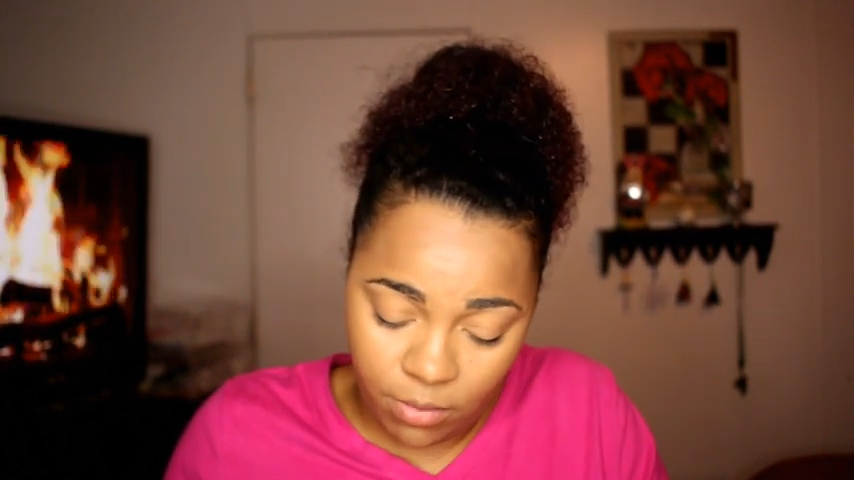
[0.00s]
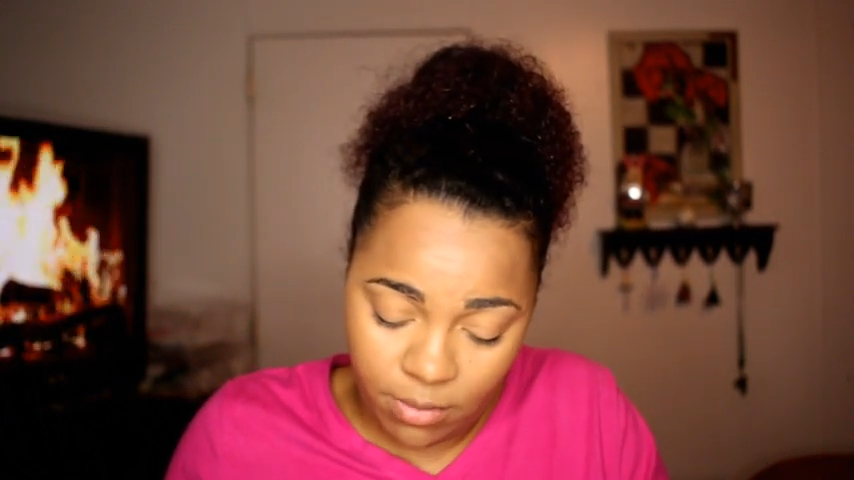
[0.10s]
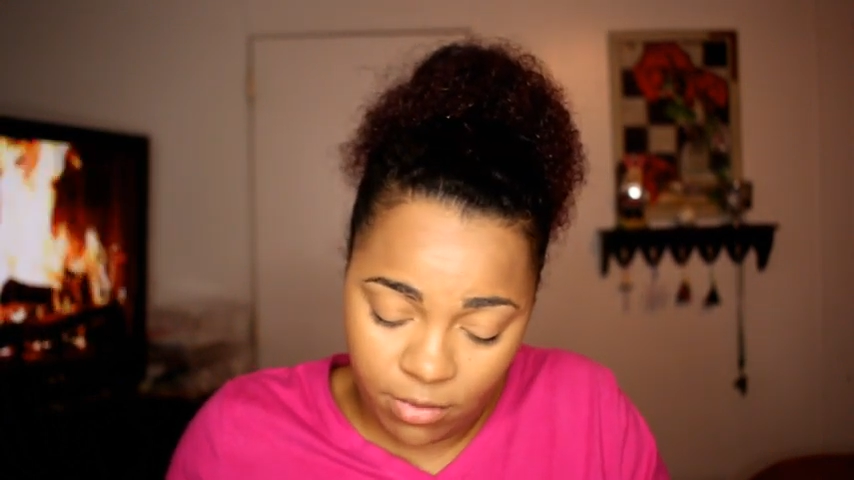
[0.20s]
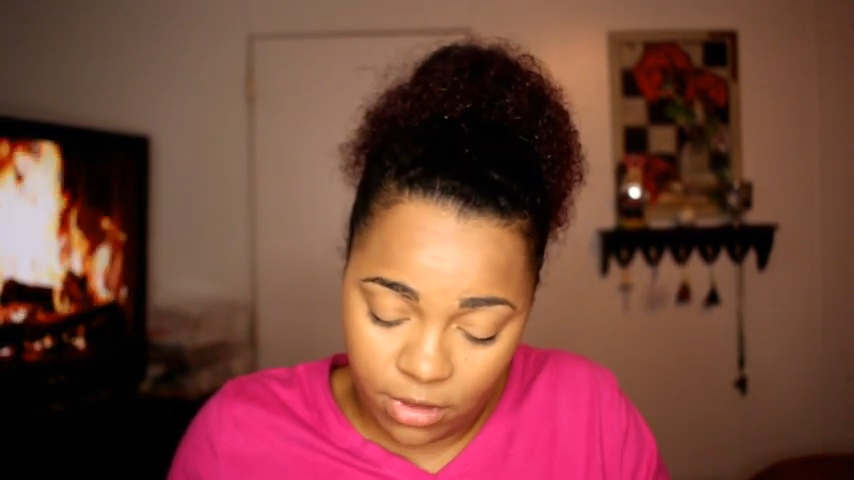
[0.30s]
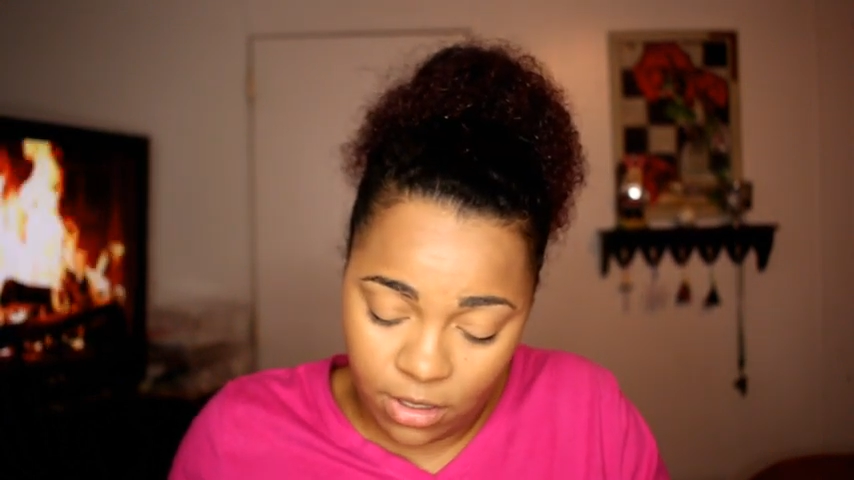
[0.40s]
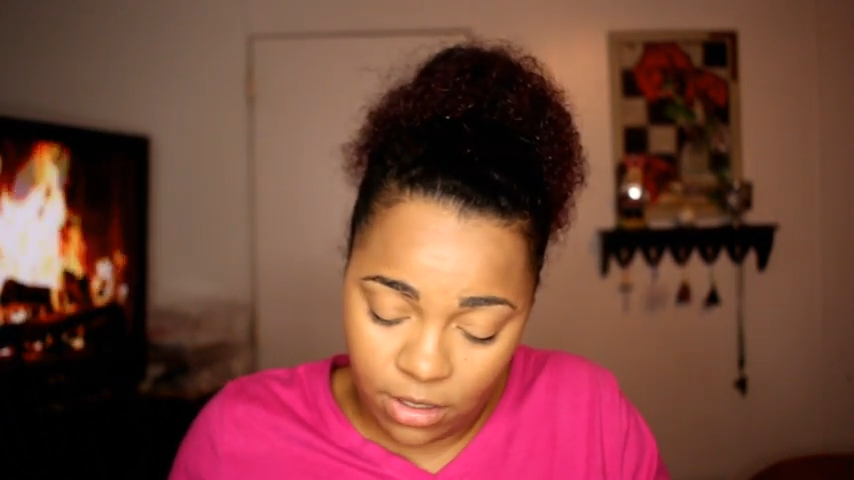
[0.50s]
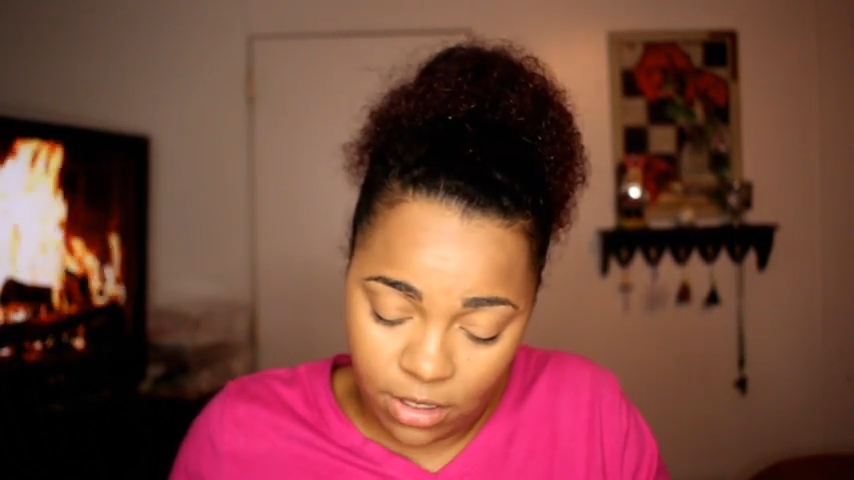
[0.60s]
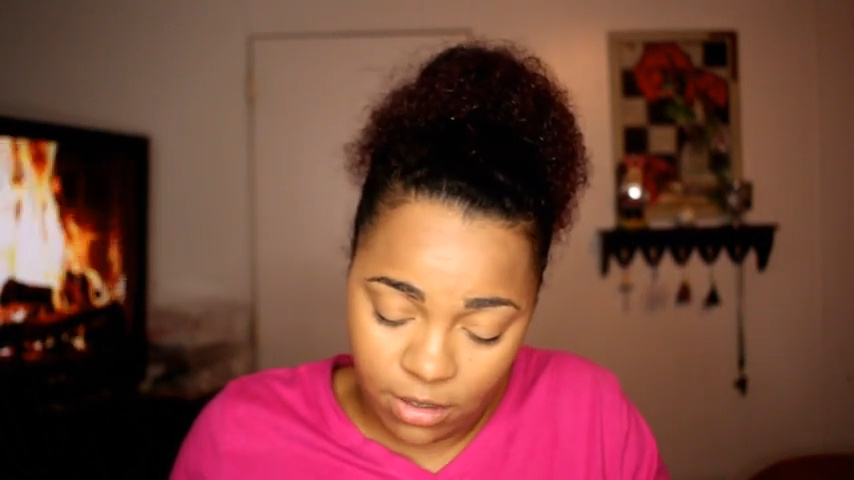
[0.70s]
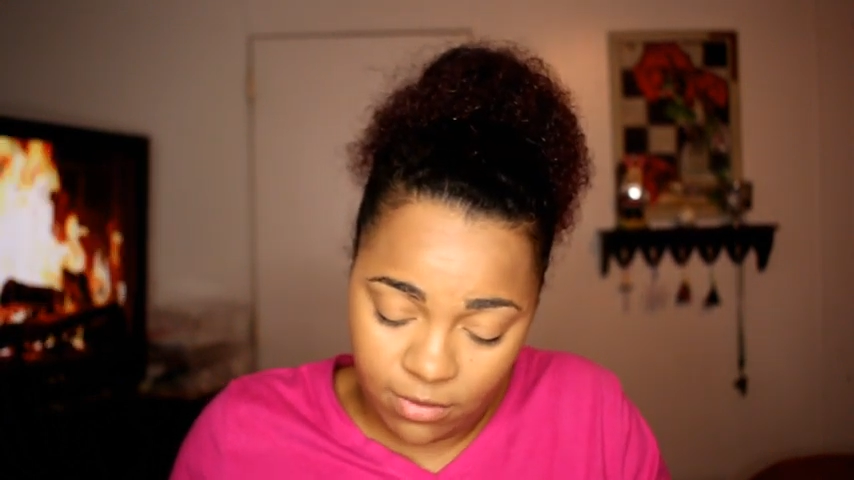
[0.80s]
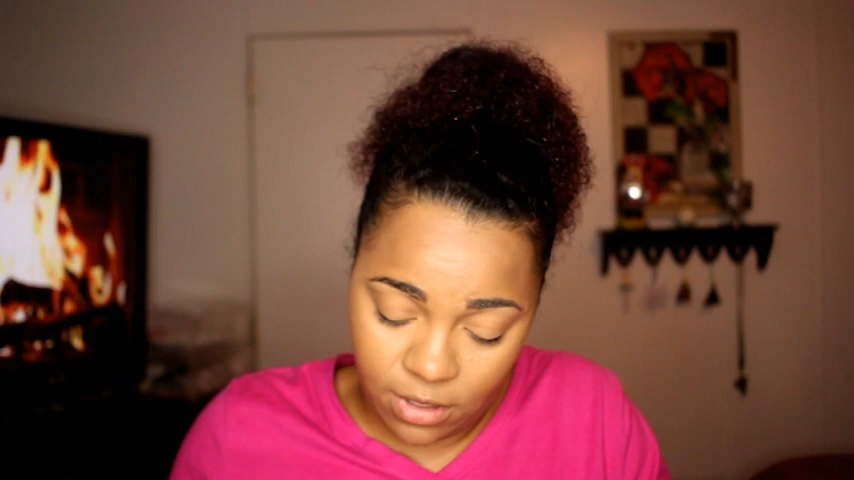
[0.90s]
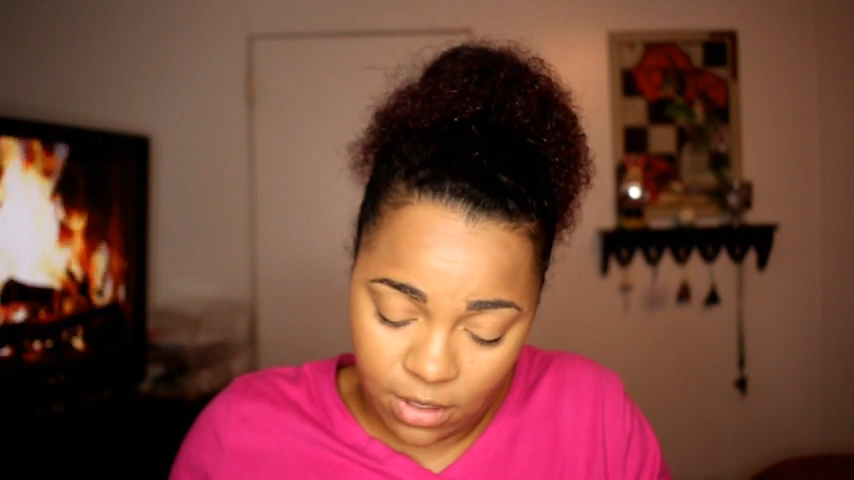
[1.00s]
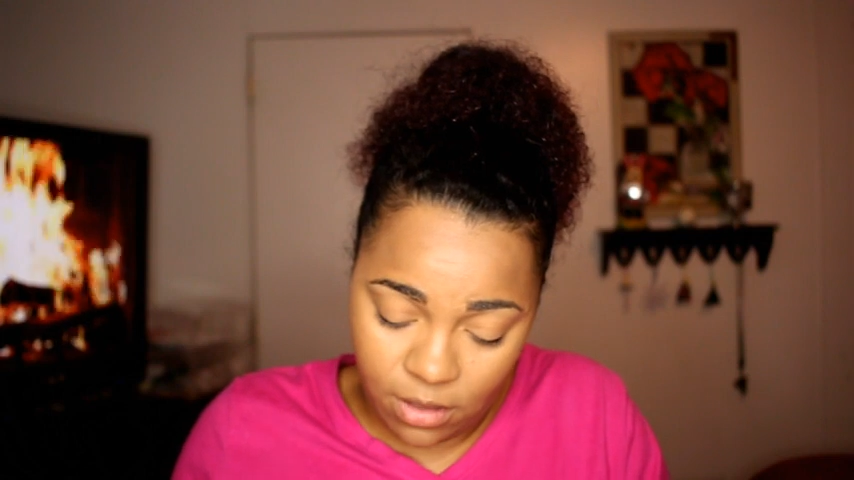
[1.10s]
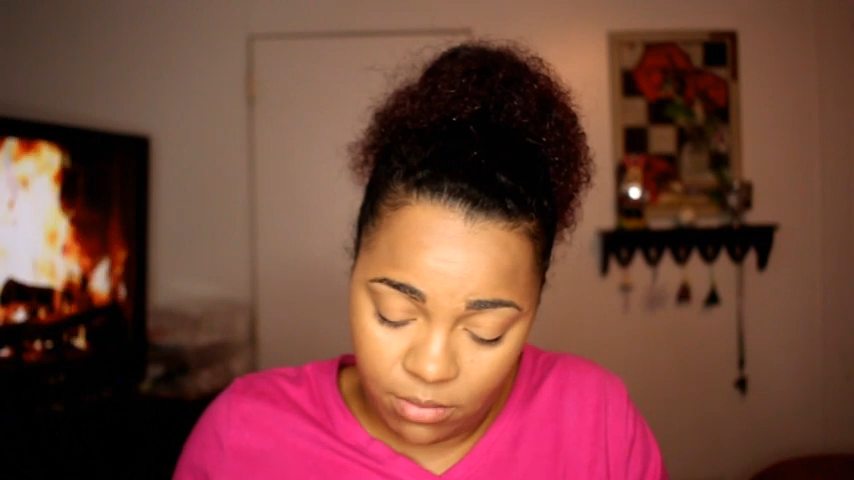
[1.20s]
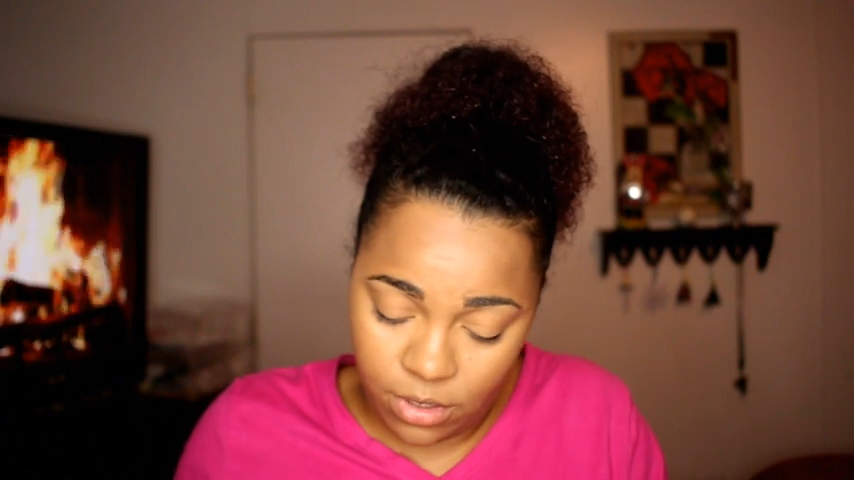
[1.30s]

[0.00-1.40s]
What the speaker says: people steal and everything,